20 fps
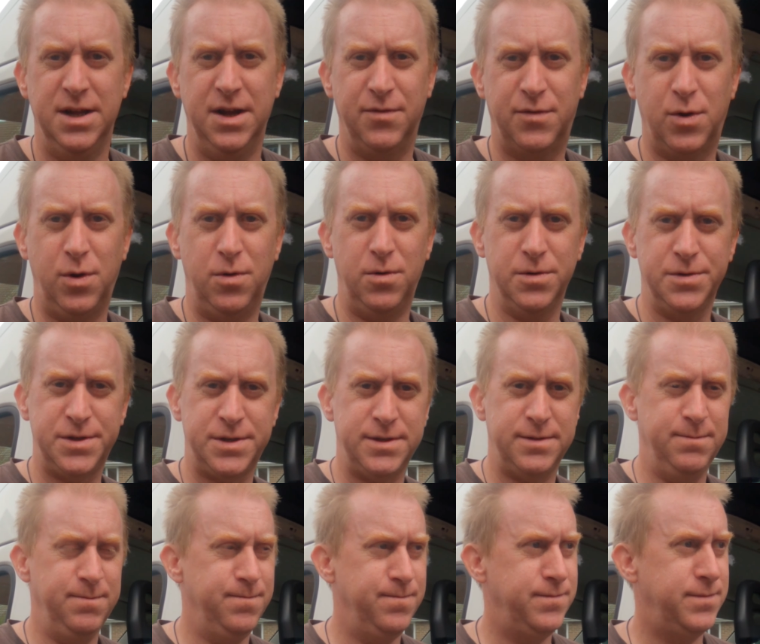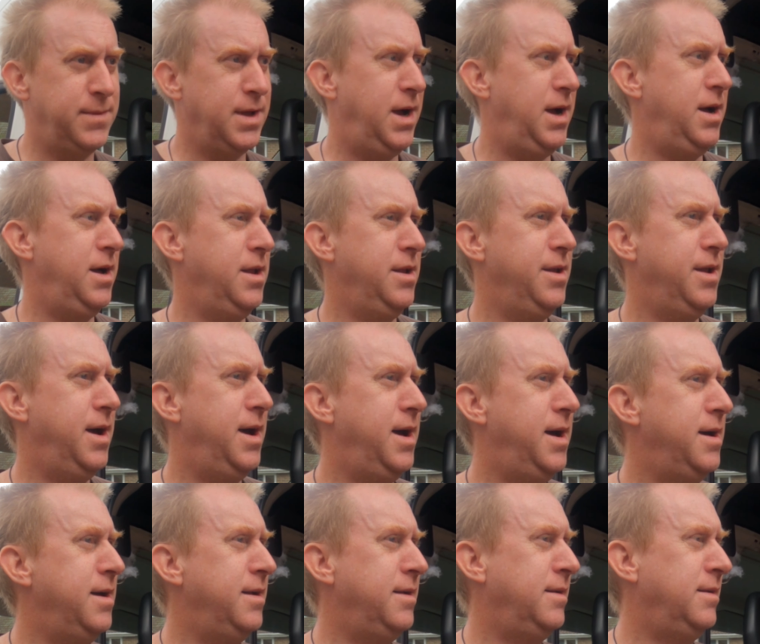of course. And
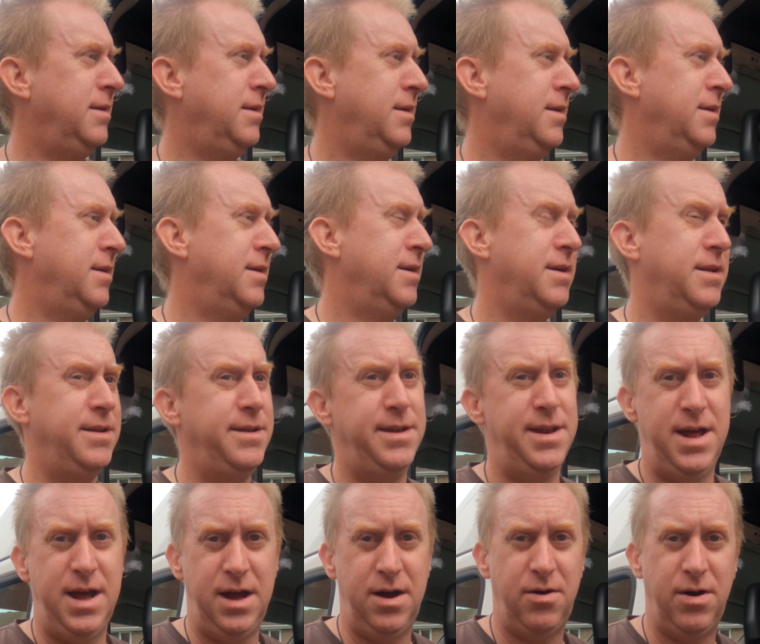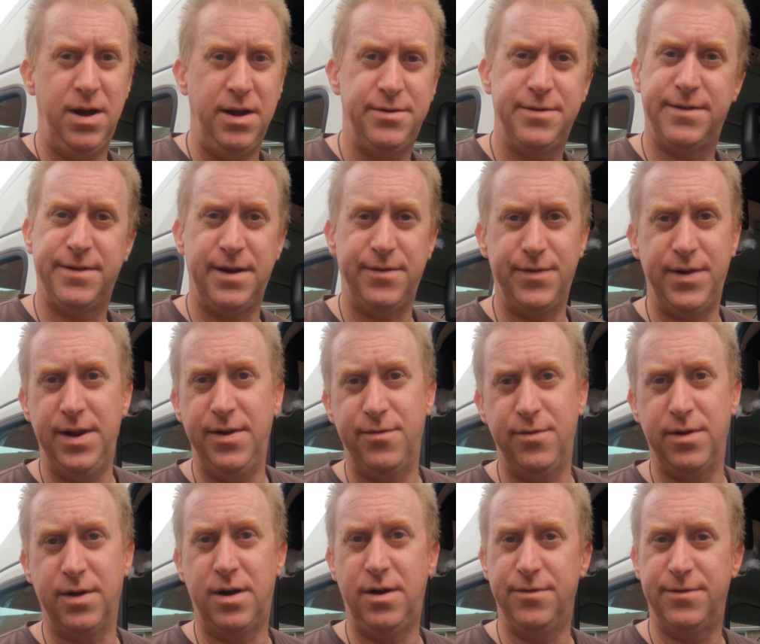uh, now I just have to live
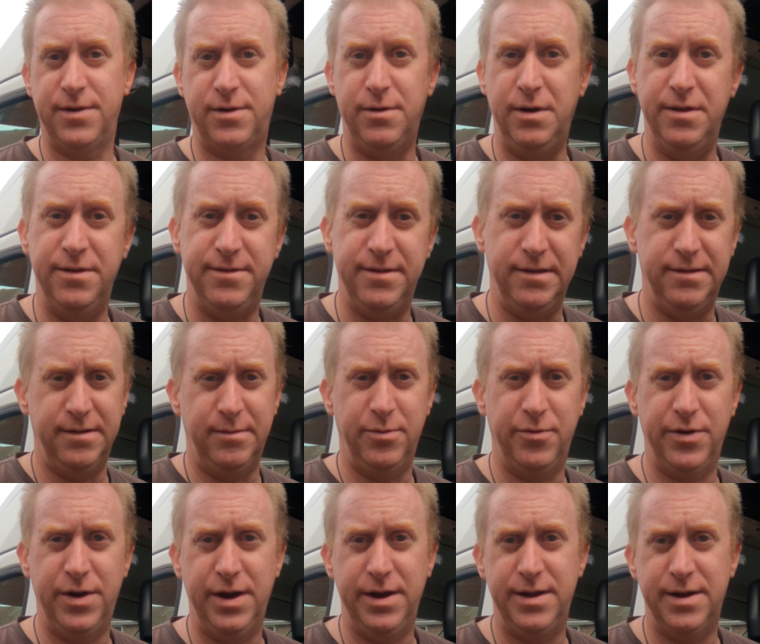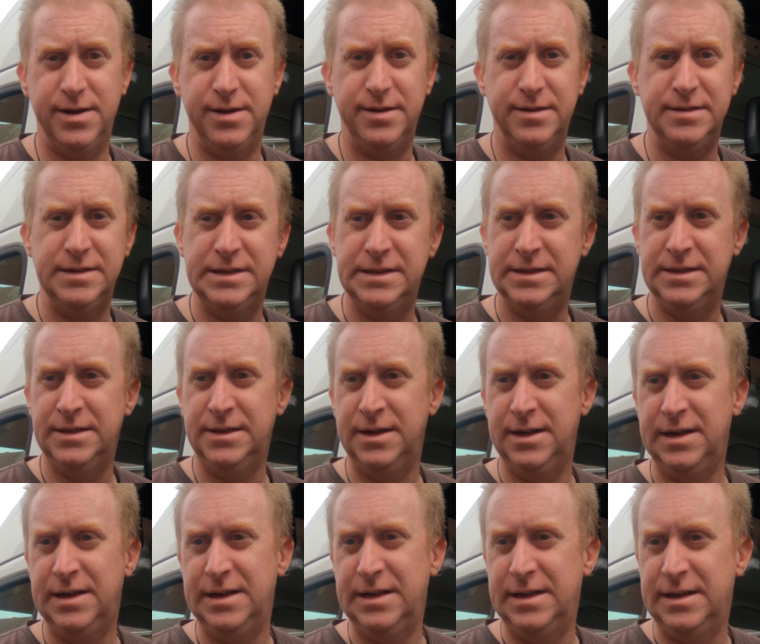with the consequences, I'm afraid.
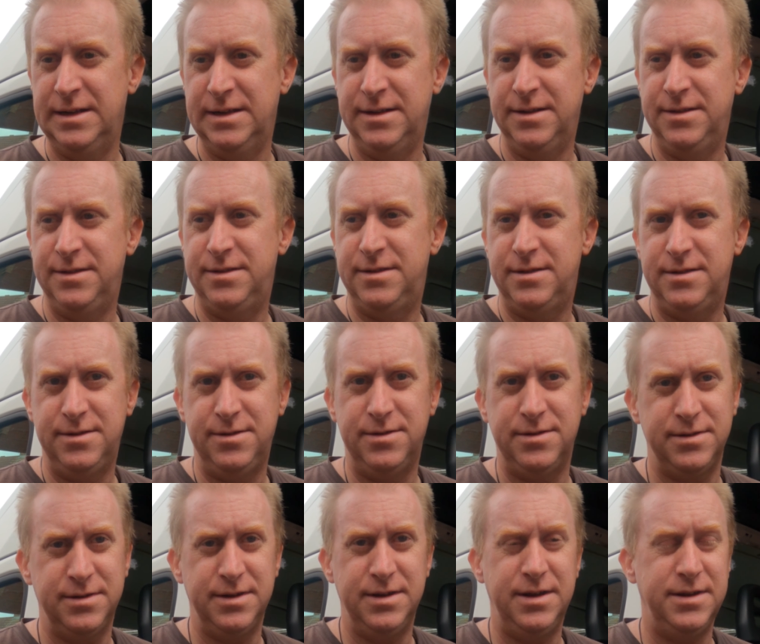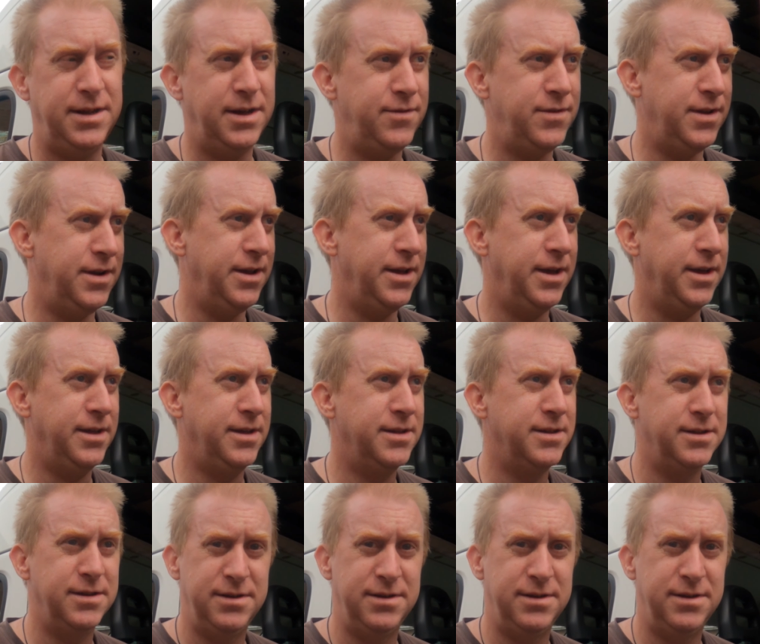Oh yeah. Yeah, definitely.